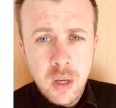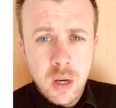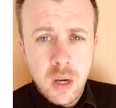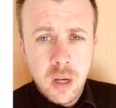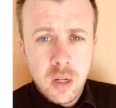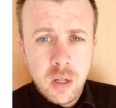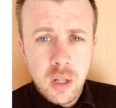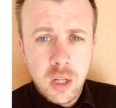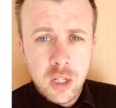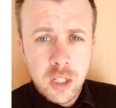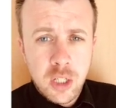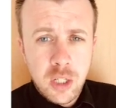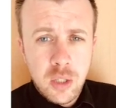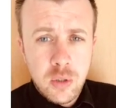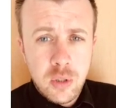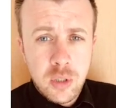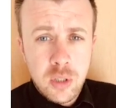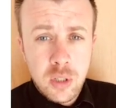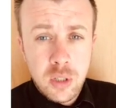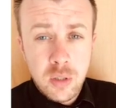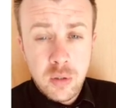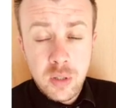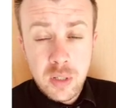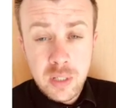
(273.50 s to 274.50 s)
I'd like you
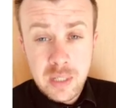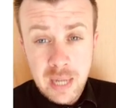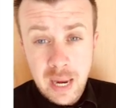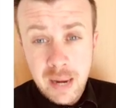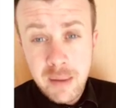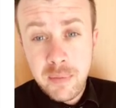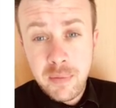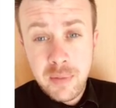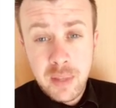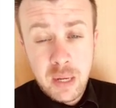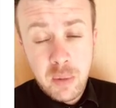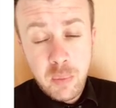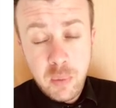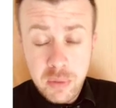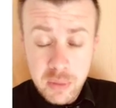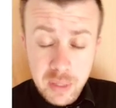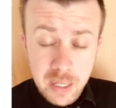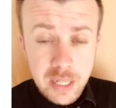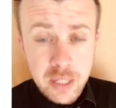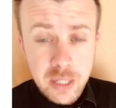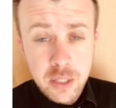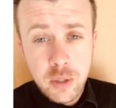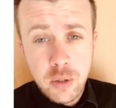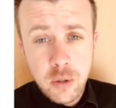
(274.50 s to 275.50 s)
to do the same thing with
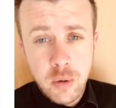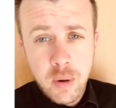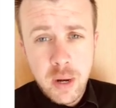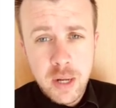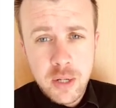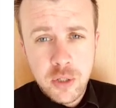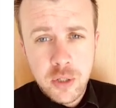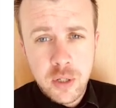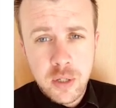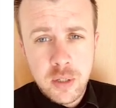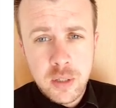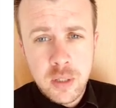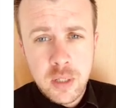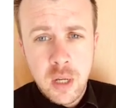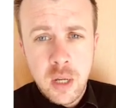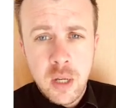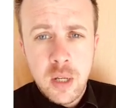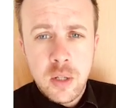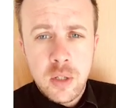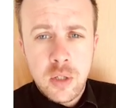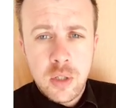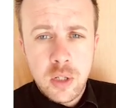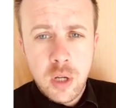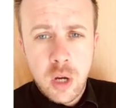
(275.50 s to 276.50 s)
these 2 questions.
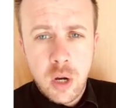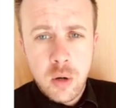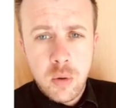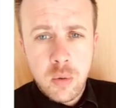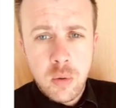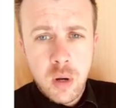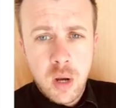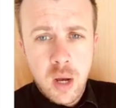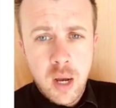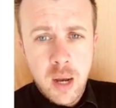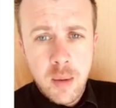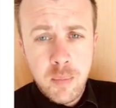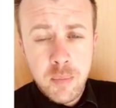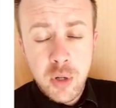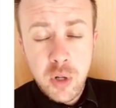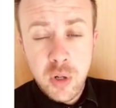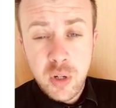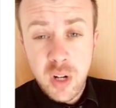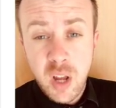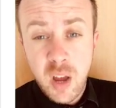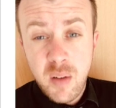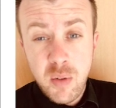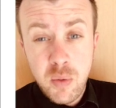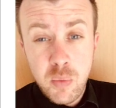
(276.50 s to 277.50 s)
So you
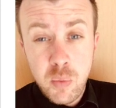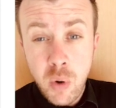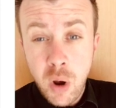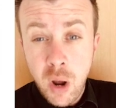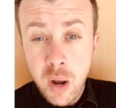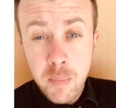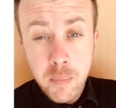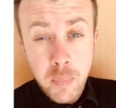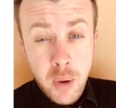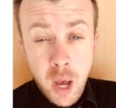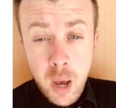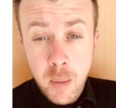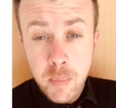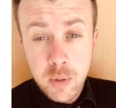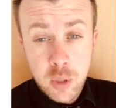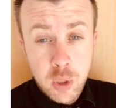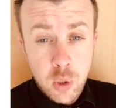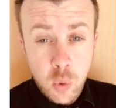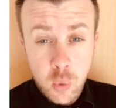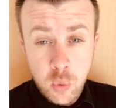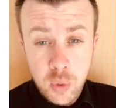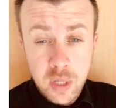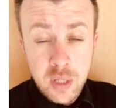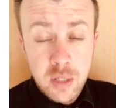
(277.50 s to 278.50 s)
can either write purpose,
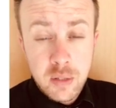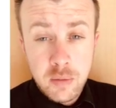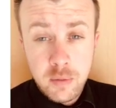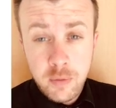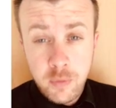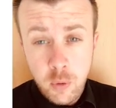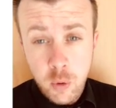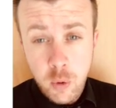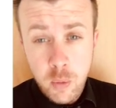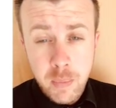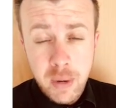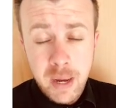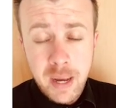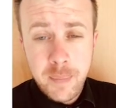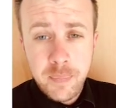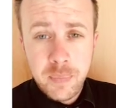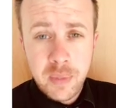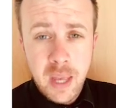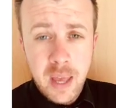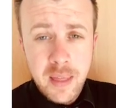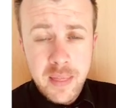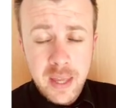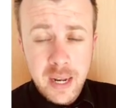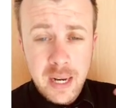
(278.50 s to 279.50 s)
audience and format,
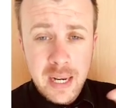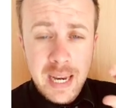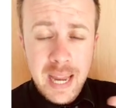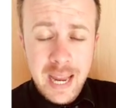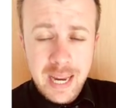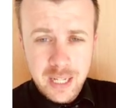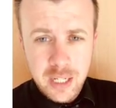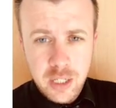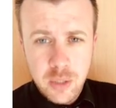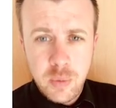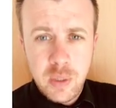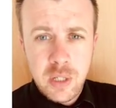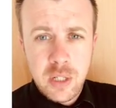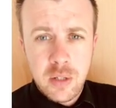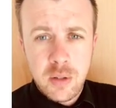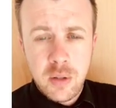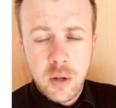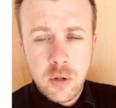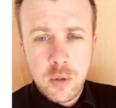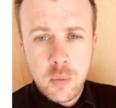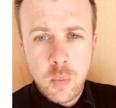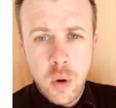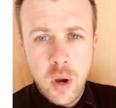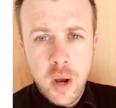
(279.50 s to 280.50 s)
and then next to each of
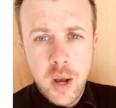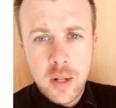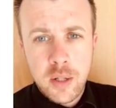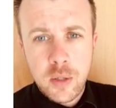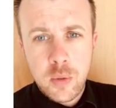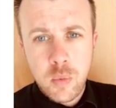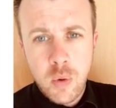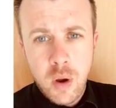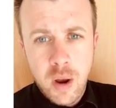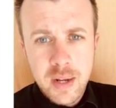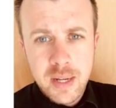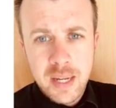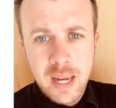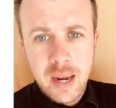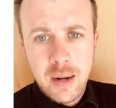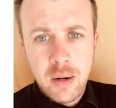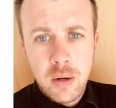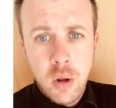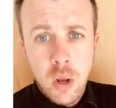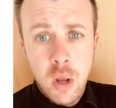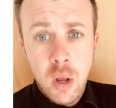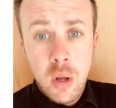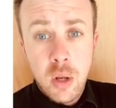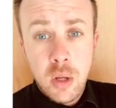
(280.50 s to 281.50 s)
those words write
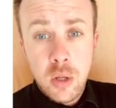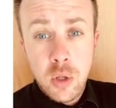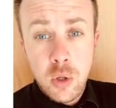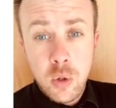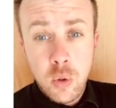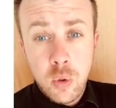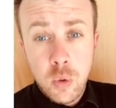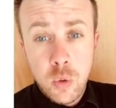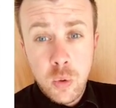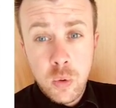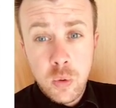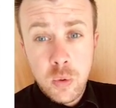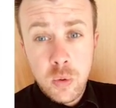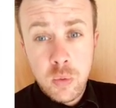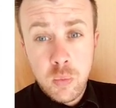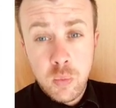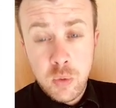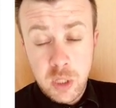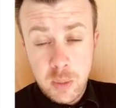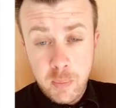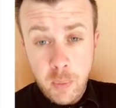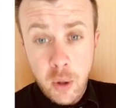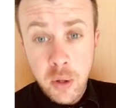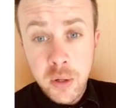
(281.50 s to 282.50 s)
down your
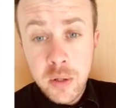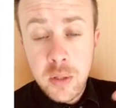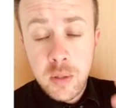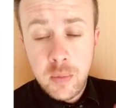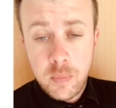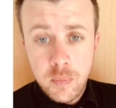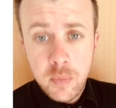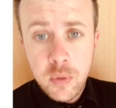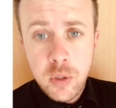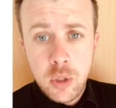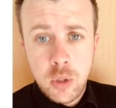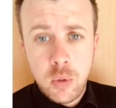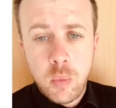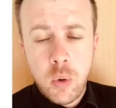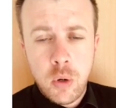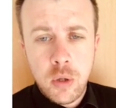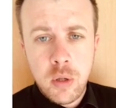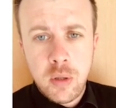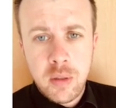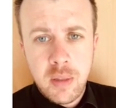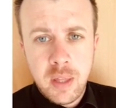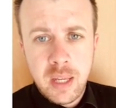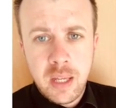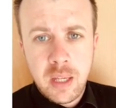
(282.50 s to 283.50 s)
response to what
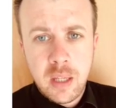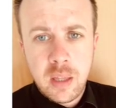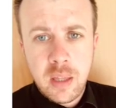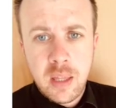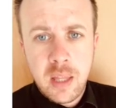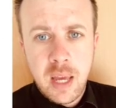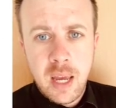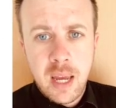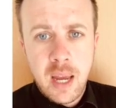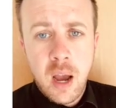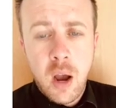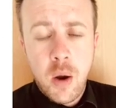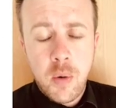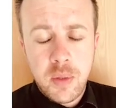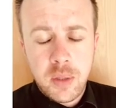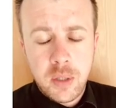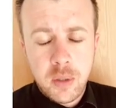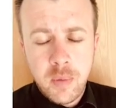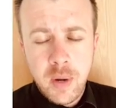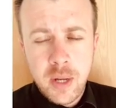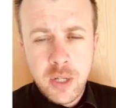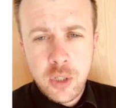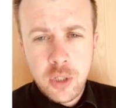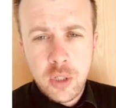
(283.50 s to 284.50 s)
you think they are in the
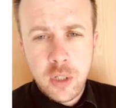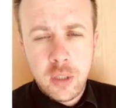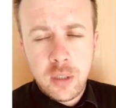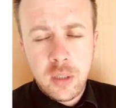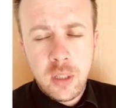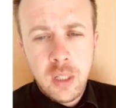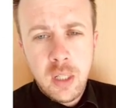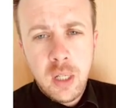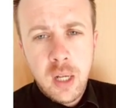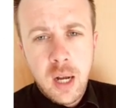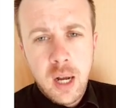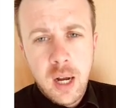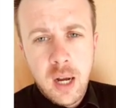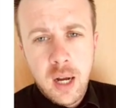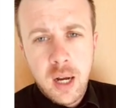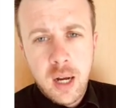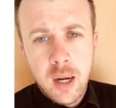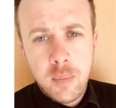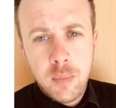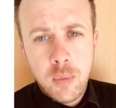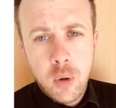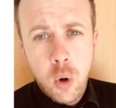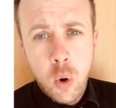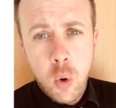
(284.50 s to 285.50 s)
question,
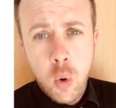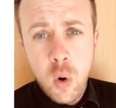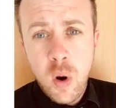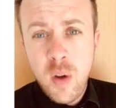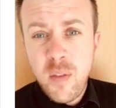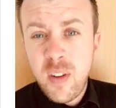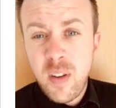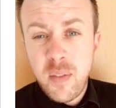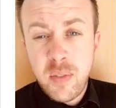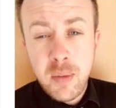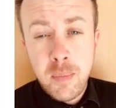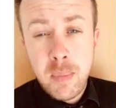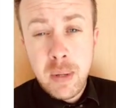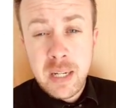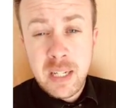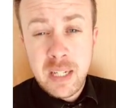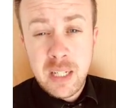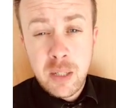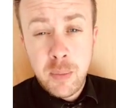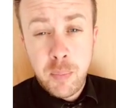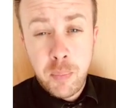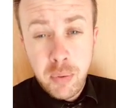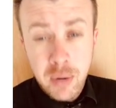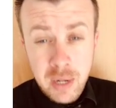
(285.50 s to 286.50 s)
or if you have the ability
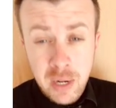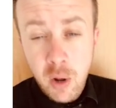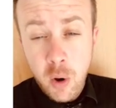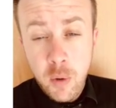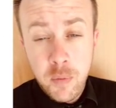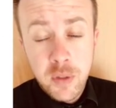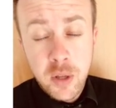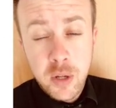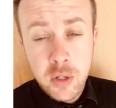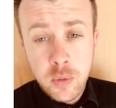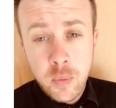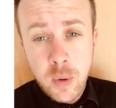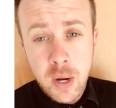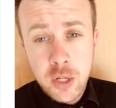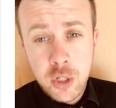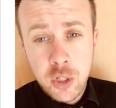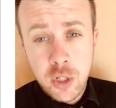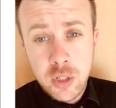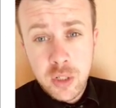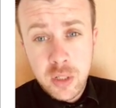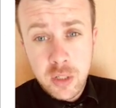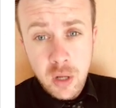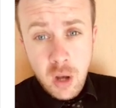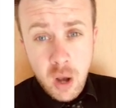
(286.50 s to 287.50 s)
to print off those
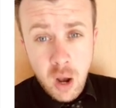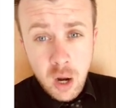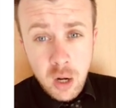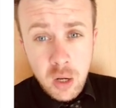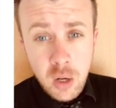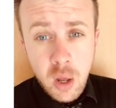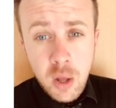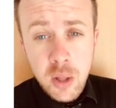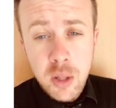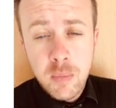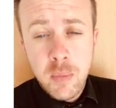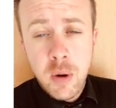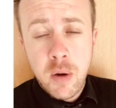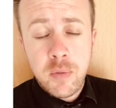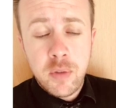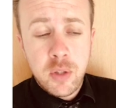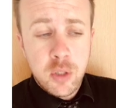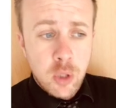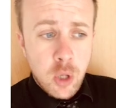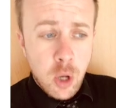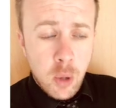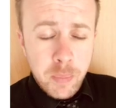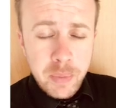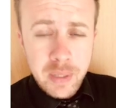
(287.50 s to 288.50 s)
questions and highlight them over the
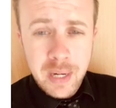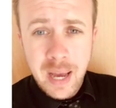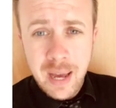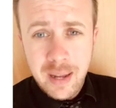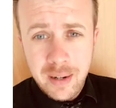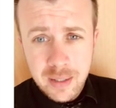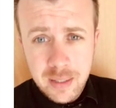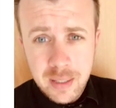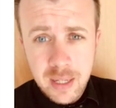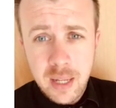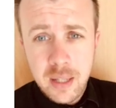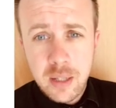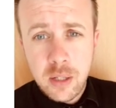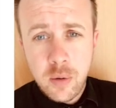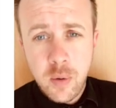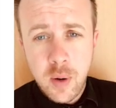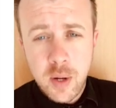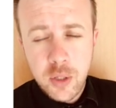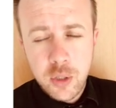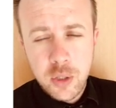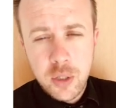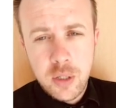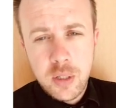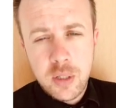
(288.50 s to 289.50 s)
top and annotate the
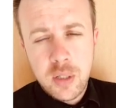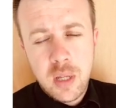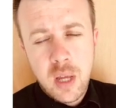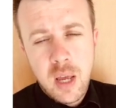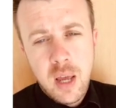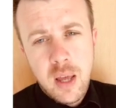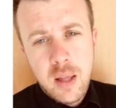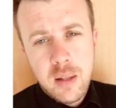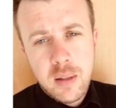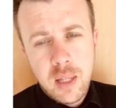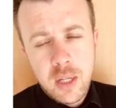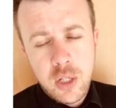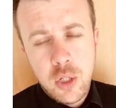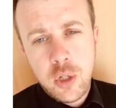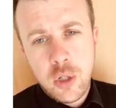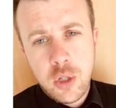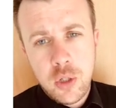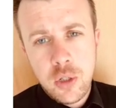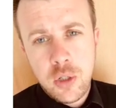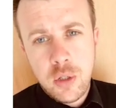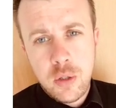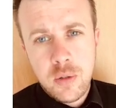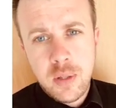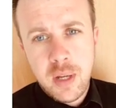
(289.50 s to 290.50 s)
questions, then you
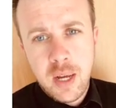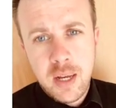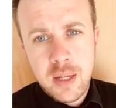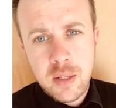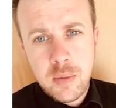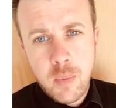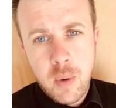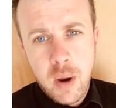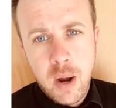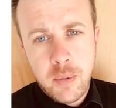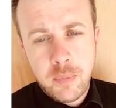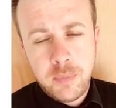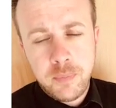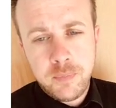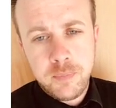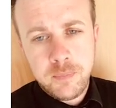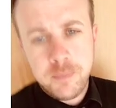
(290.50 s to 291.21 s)
can do that as well.